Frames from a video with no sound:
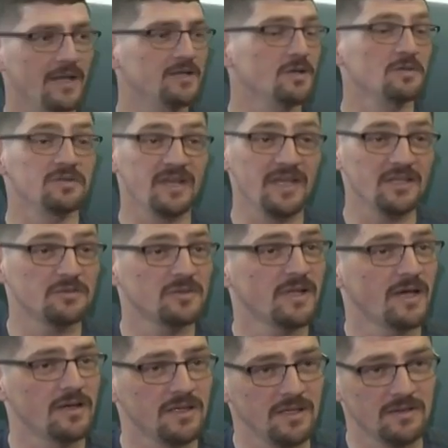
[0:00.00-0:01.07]
I'd go days
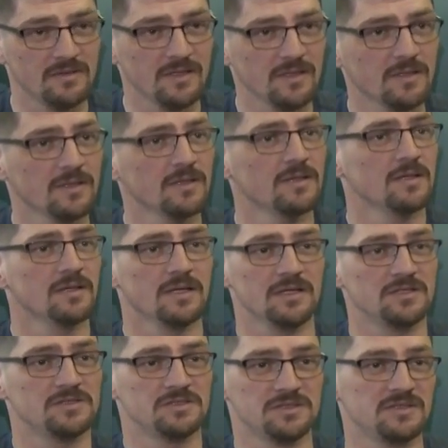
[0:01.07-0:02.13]
without eating.
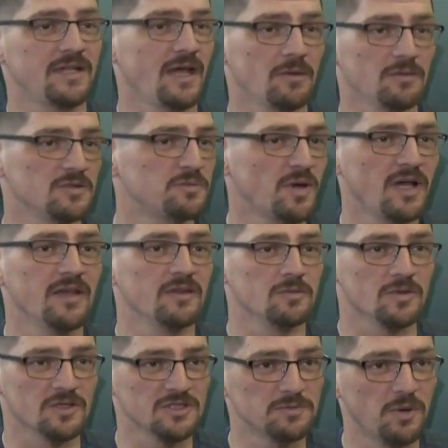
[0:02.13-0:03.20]
It's, that was probably
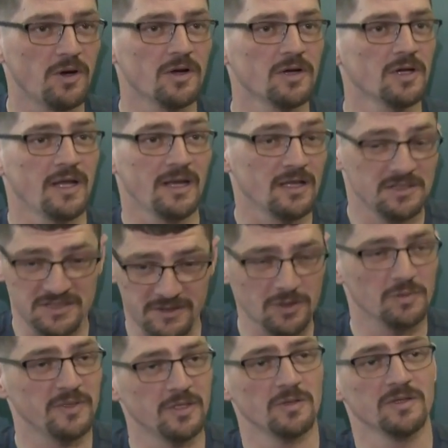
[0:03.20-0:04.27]
the worst part, and I'd
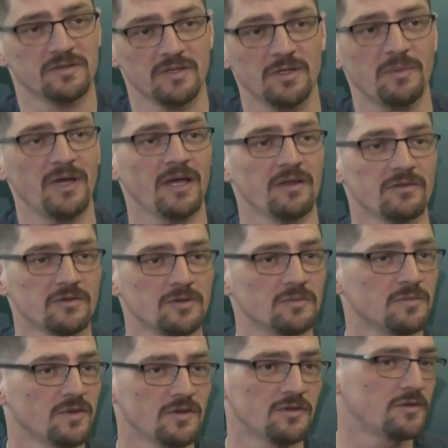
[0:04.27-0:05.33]
still be going to the
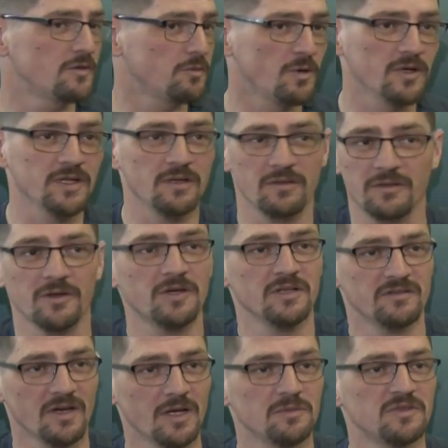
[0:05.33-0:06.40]
bathroom 20,
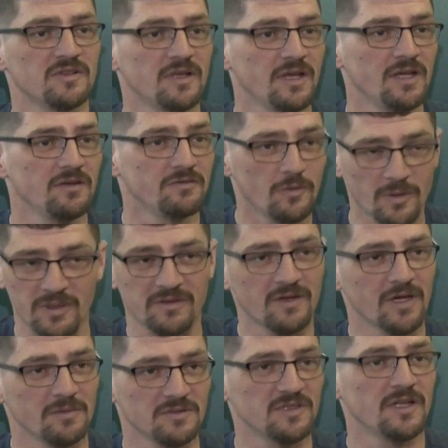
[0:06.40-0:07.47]
30 times a day, 40
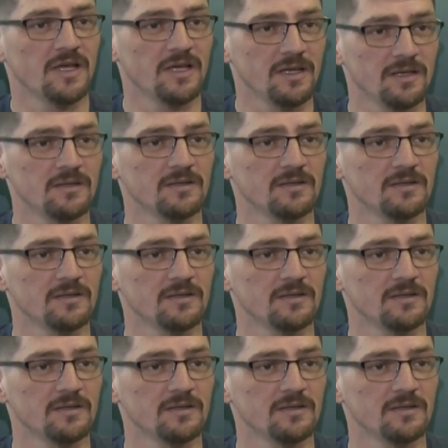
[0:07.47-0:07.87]
times a day